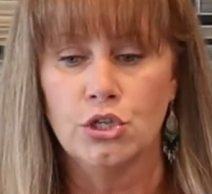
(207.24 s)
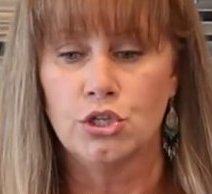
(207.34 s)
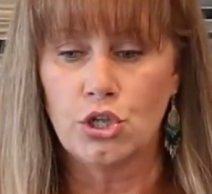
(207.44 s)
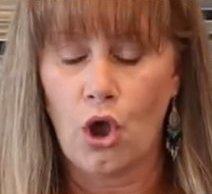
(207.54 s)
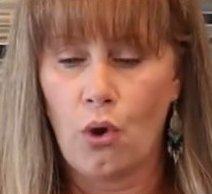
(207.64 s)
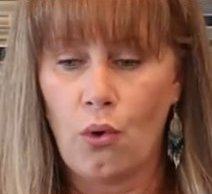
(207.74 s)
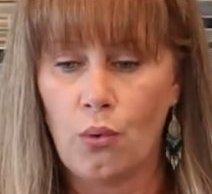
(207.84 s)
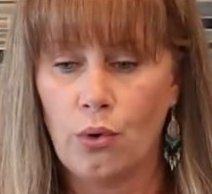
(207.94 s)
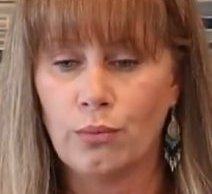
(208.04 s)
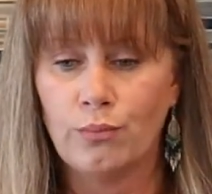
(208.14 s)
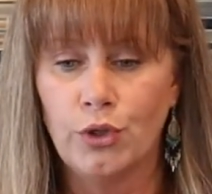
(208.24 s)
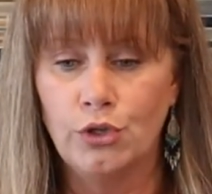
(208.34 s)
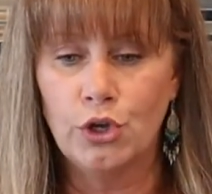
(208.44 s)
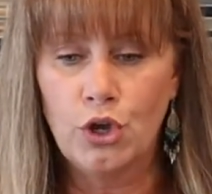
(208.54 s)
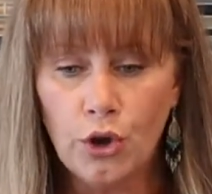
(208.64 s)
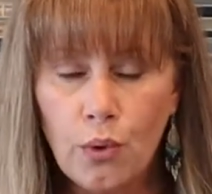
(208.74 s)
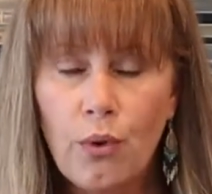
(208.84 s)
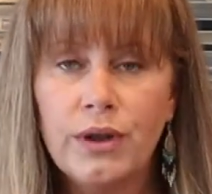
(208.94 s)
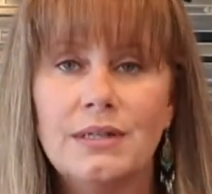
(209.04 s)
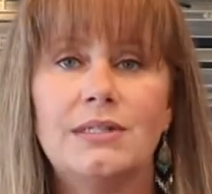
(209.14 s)
So you're gonna
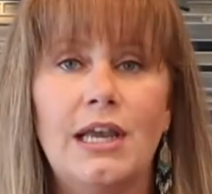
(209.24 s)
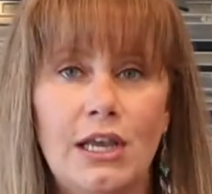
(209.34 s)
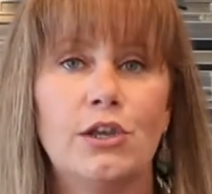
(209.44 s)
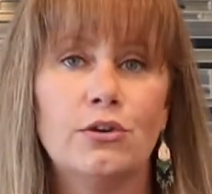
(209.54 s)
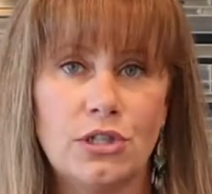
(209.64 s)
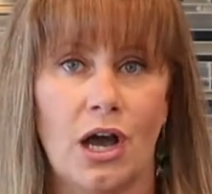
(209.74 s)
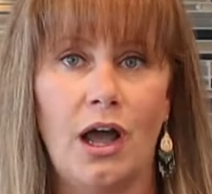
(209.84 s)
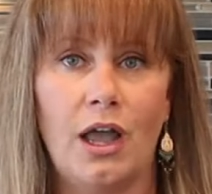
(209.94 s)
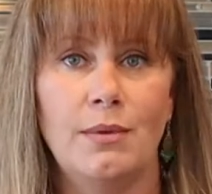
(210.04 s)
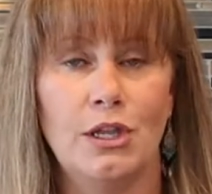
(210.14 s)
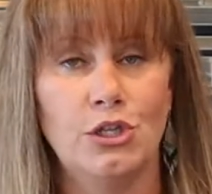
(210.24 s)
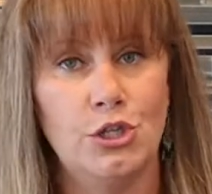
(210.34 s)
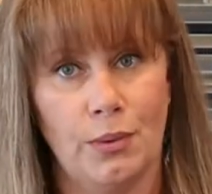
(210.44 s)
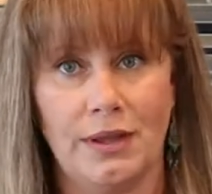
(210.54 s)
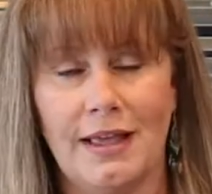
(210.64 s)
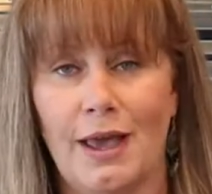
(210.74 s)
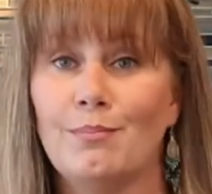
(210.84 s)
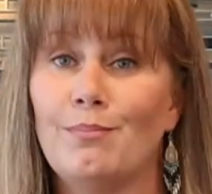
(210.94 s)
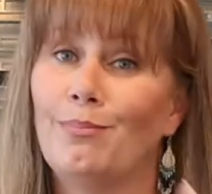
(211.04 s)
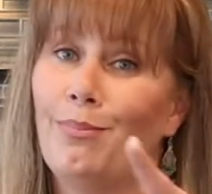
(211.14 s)
wanna take your time in doing that,
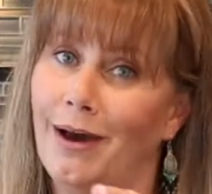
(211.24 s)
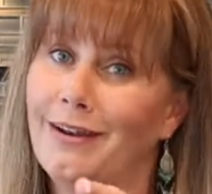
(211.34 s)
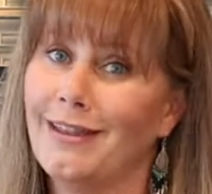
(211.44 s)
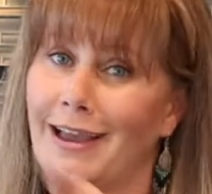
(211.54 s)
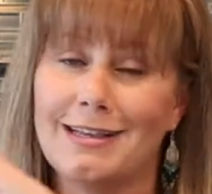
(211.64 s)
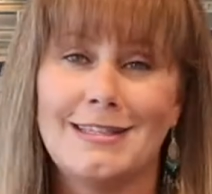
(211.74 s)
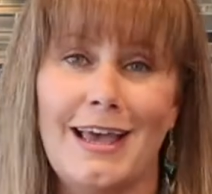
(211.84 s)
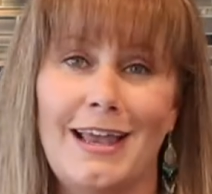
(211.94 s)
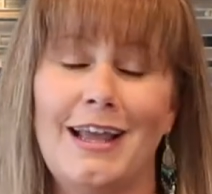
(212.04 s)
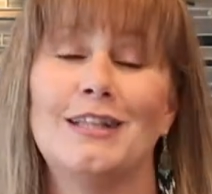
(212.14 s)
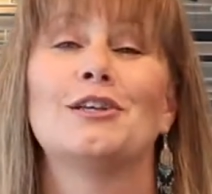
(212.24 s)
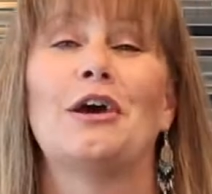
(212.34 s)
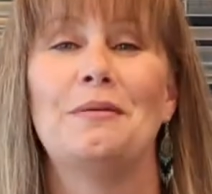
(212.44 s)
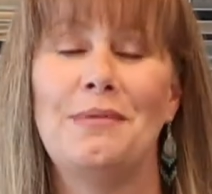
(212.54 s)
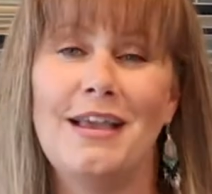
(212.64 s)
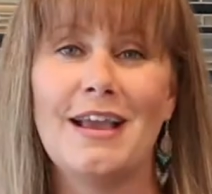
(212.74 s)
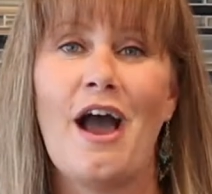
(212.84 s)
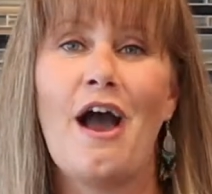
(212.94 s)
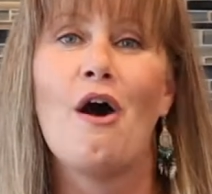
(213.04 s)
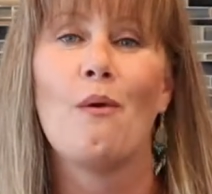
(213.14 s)
but like I said, it's gonna be
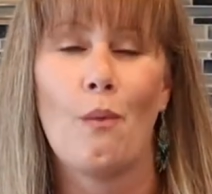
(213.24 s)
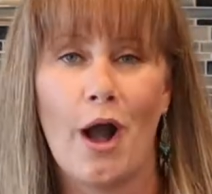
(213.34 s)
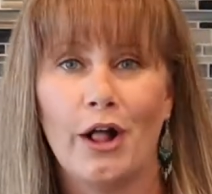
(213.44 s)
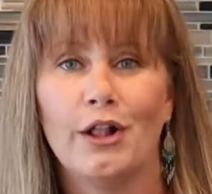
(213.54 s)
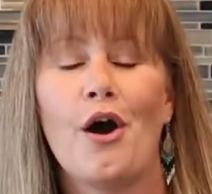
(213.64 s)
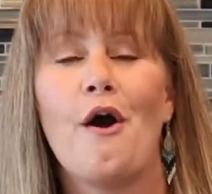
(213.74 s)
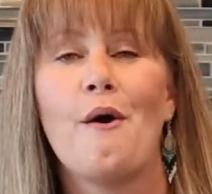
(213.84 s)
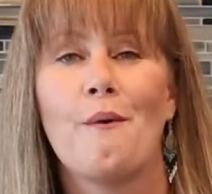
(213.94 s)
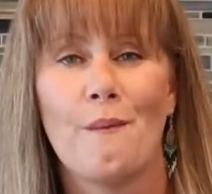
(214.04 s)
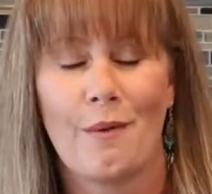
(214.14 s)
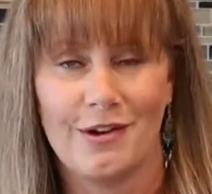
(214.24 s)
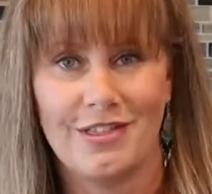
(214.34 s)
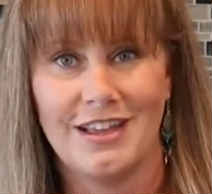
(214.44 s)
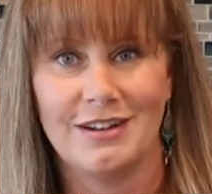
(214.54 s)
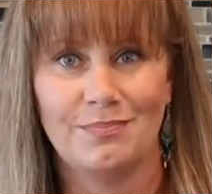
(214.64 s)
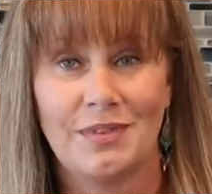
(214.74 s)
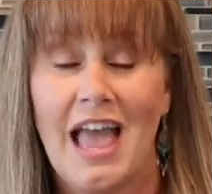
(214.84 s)
well worth it.